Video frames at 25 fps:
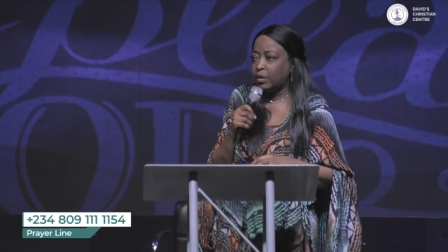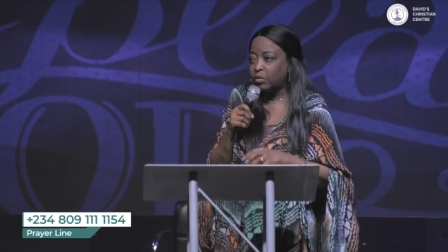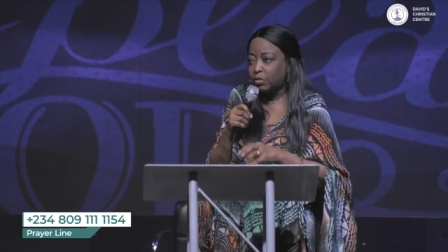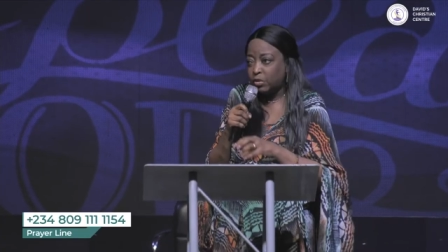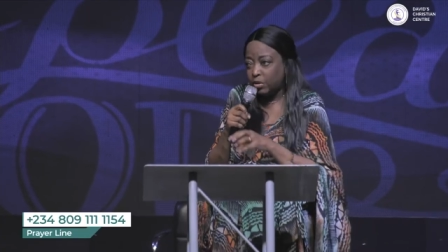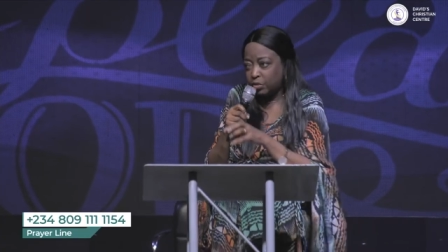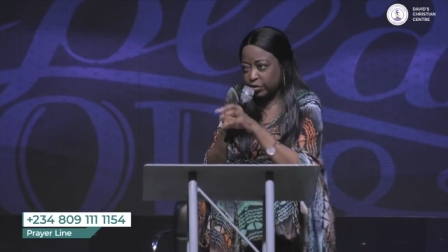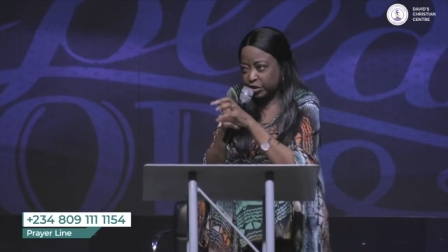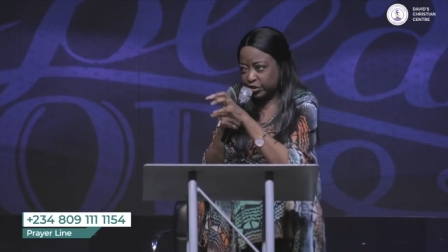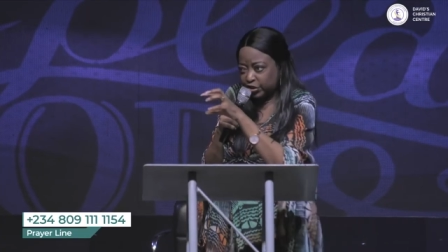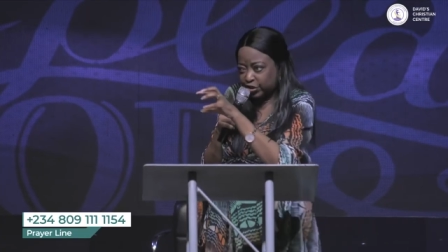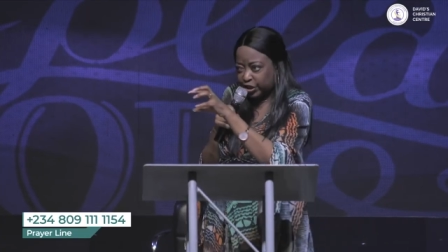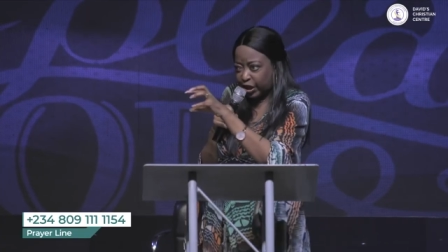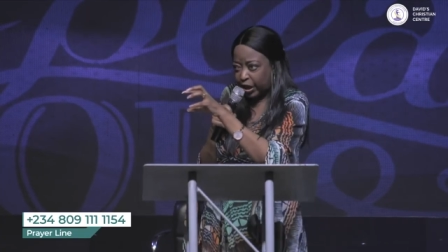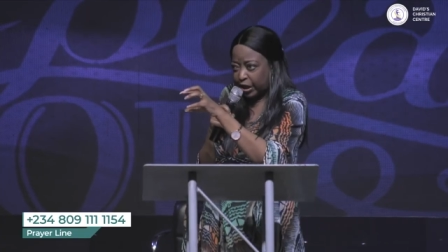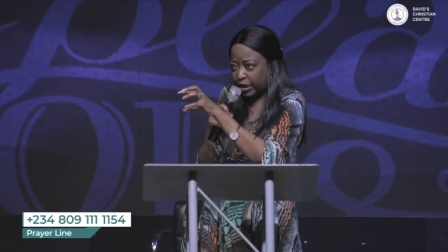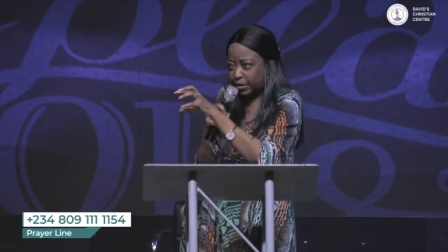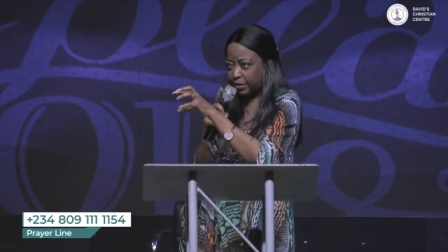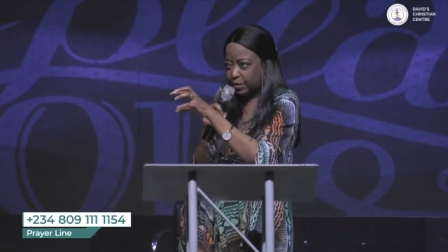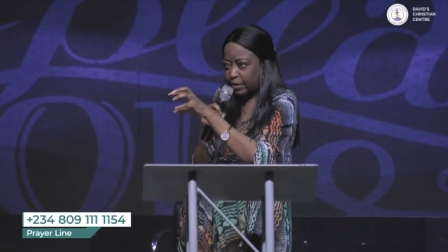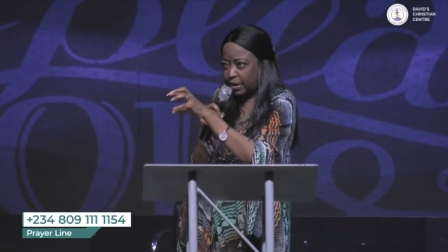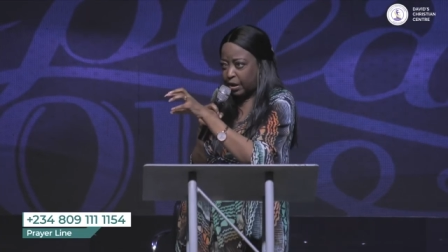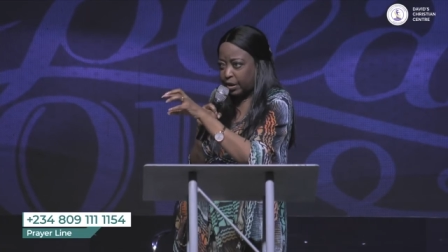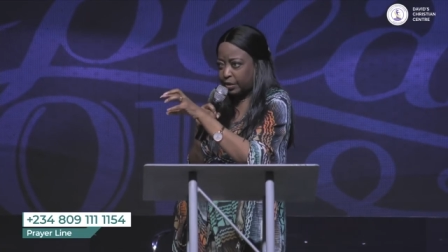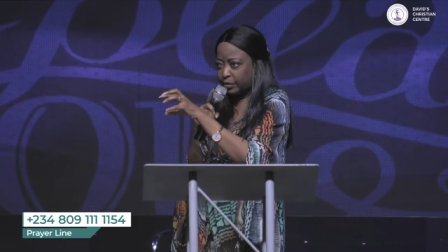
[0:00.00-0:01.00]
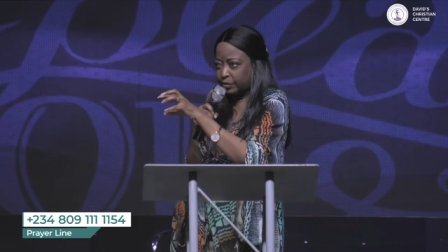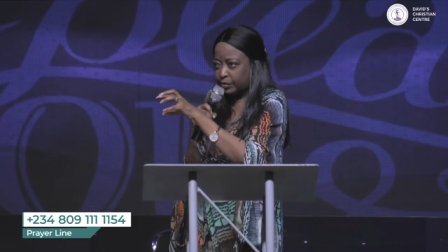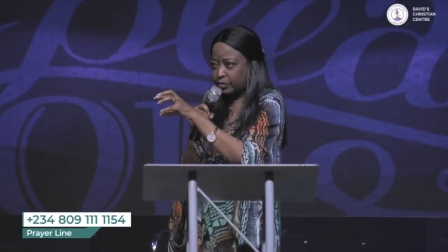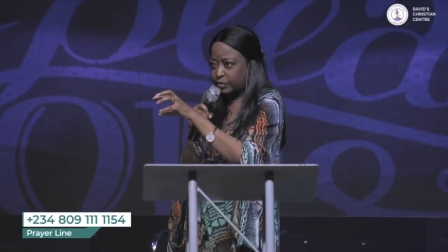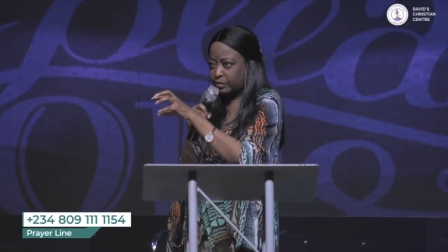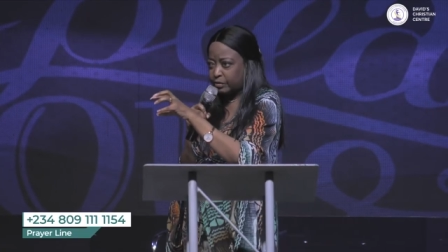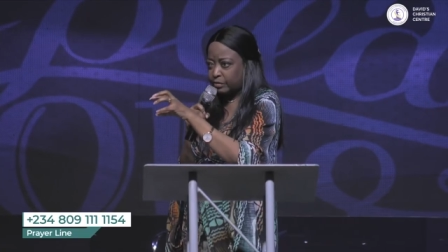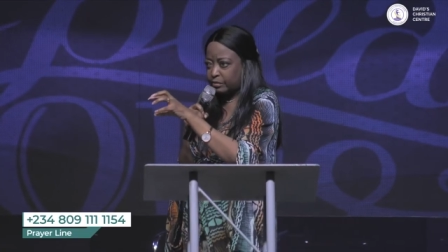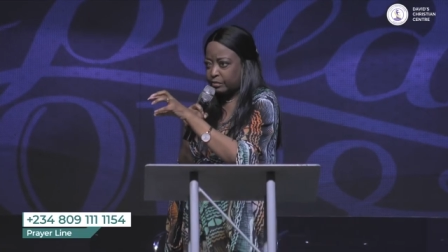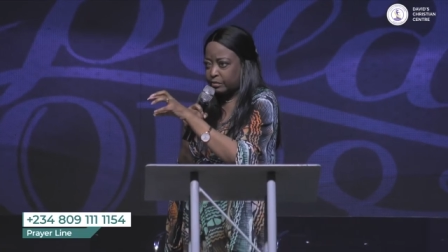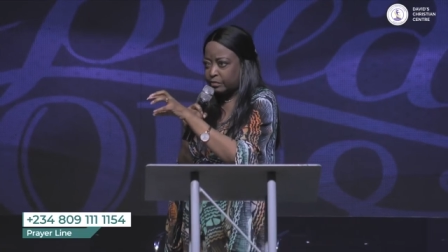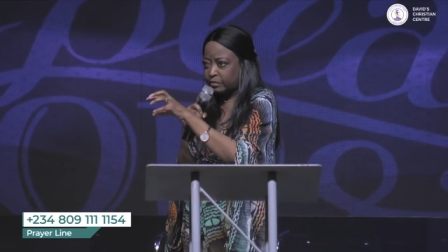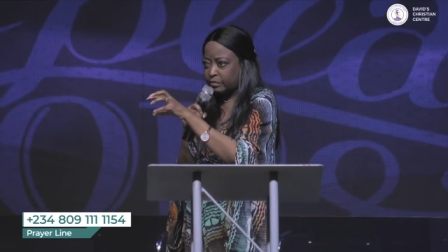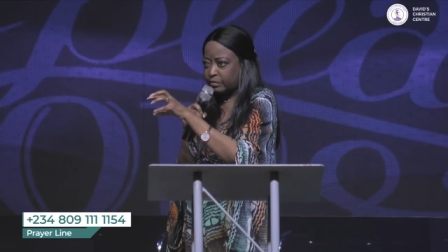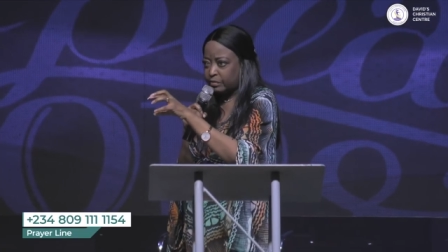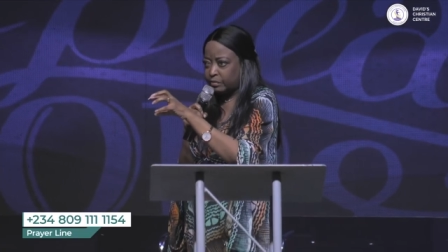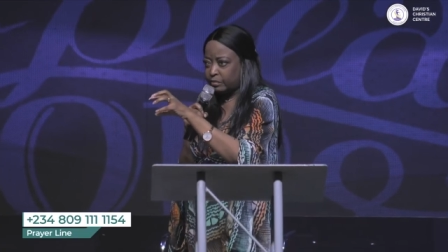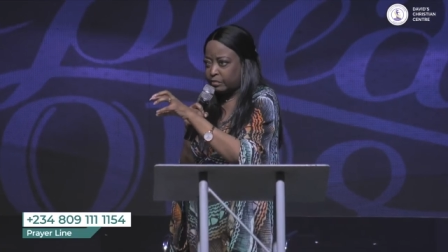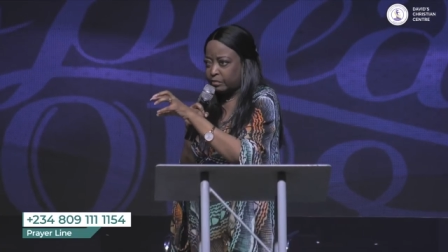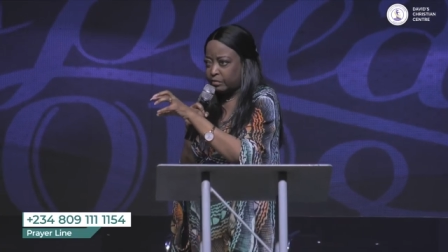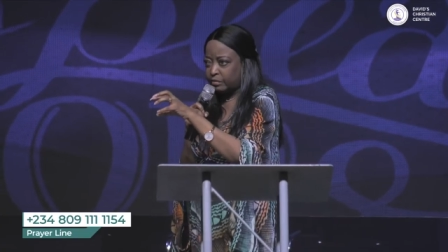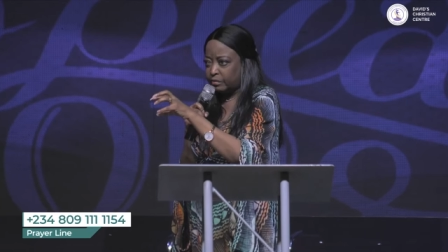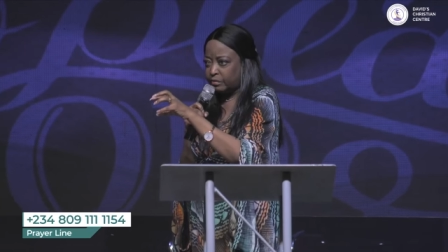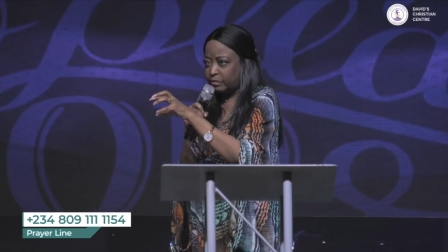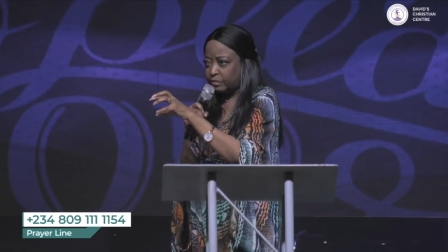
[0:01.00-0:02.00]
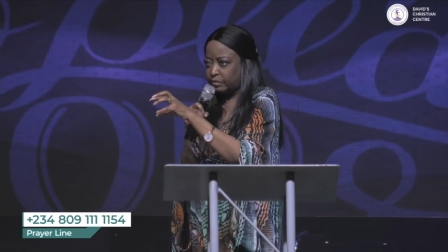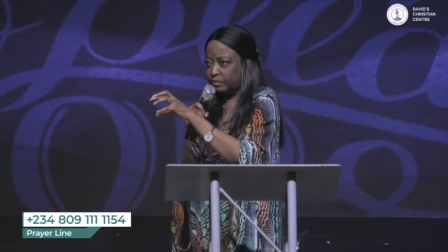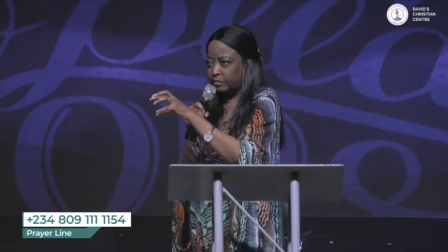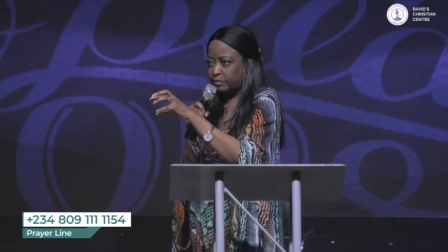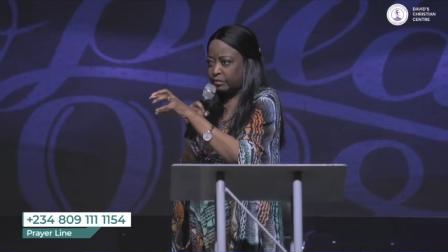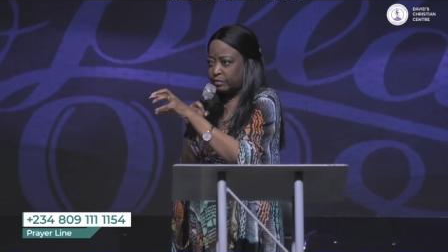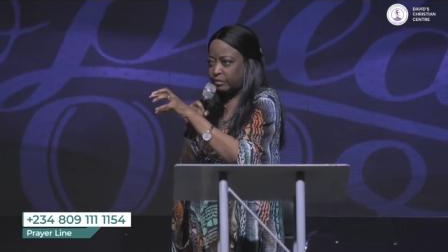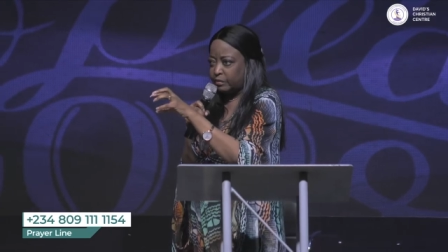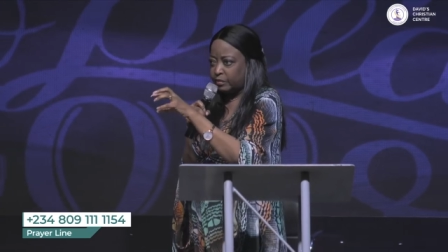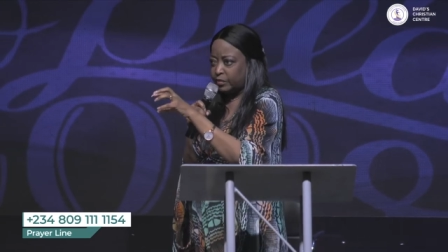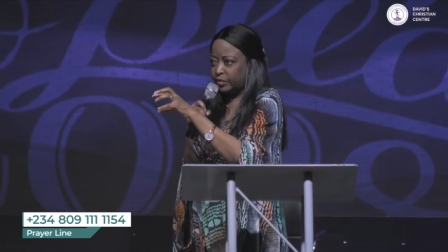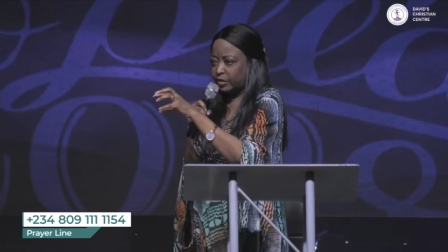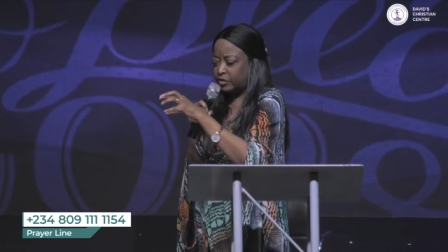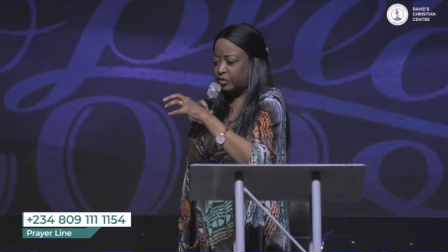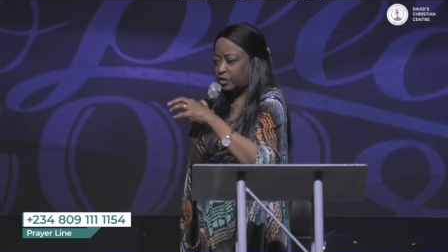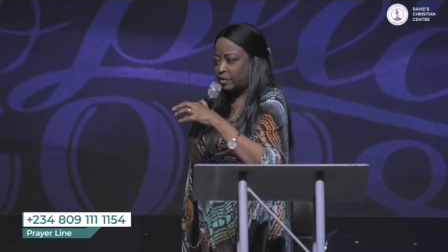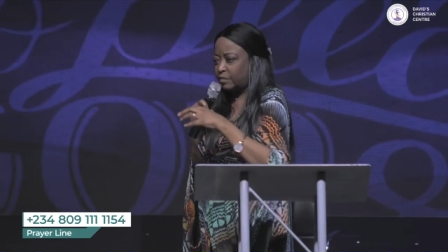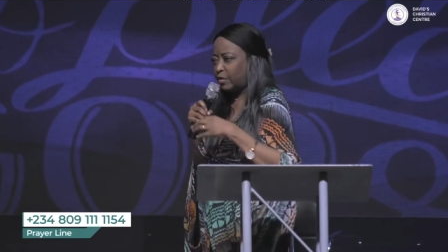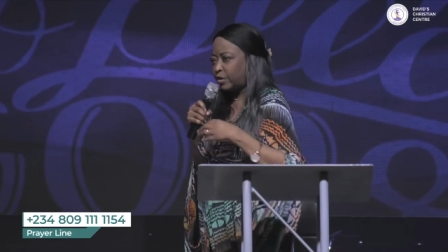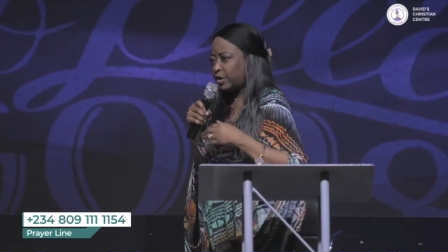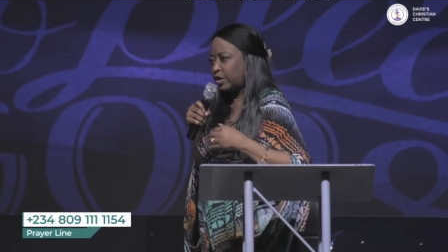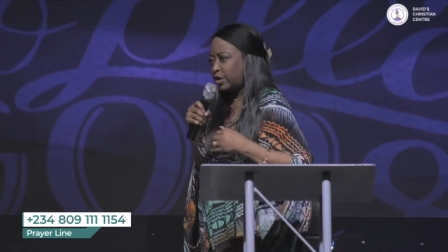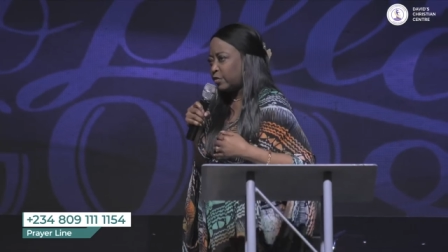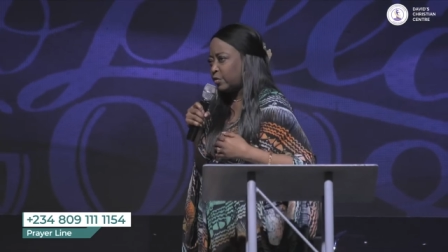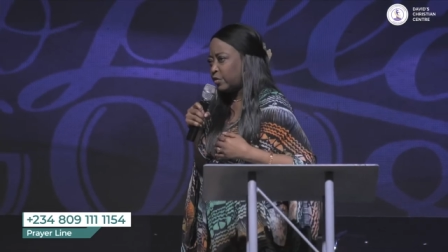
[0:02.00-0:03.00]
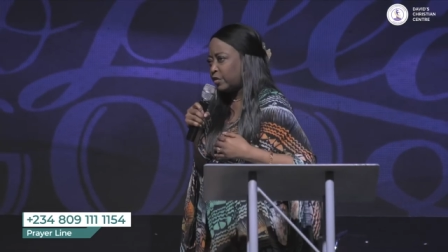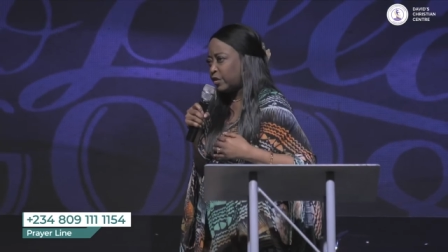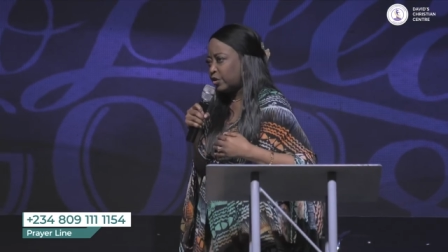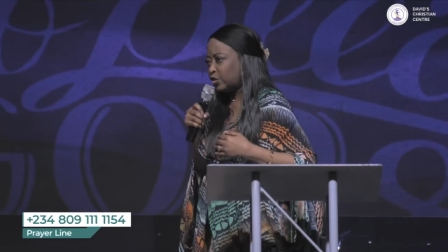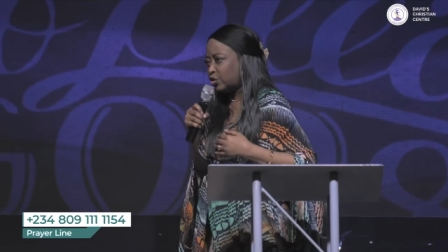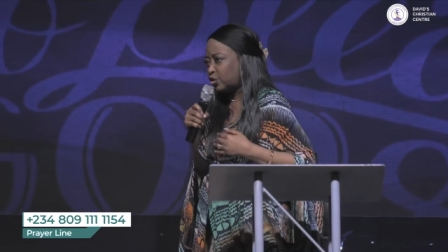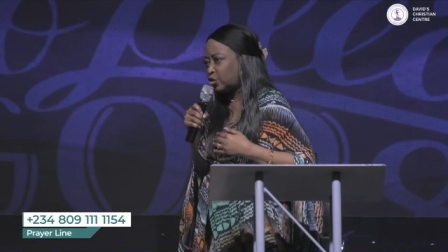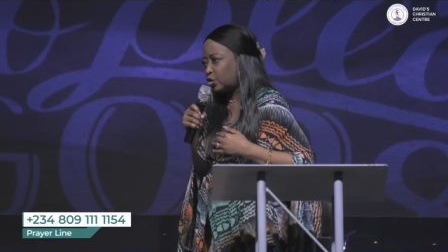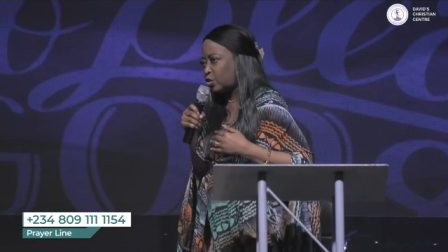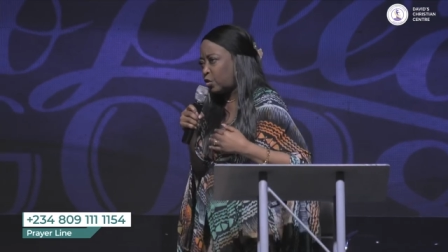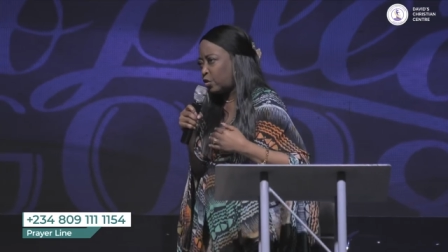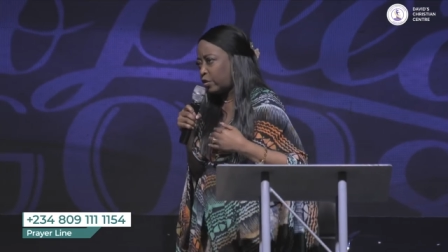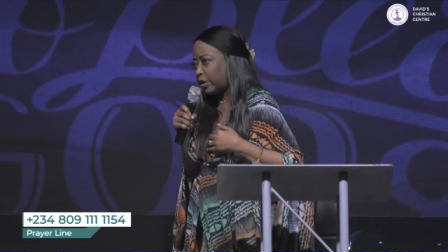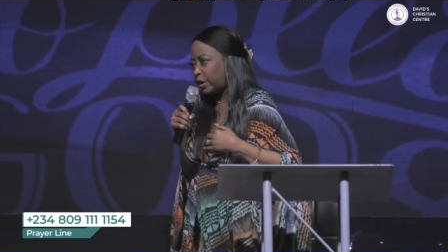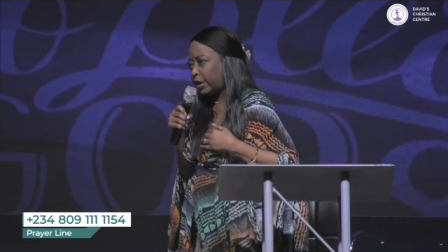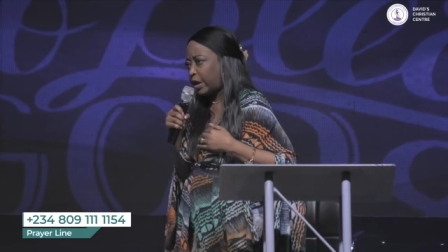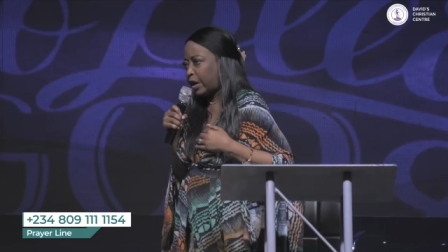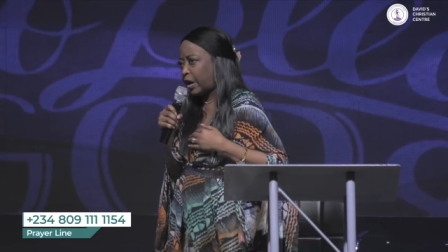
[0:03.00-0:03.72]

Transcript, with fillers: It will always shine you out. Somebody with a sore